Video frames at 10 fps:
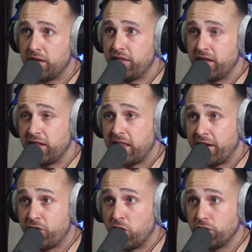that
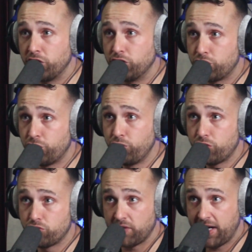they've gotten
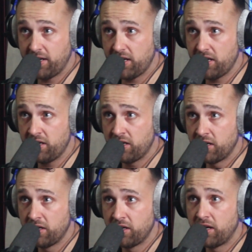too greedy,
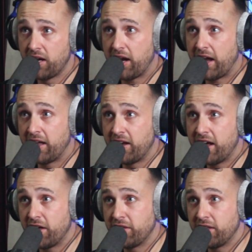and
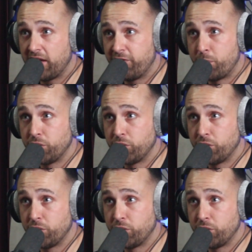now that they've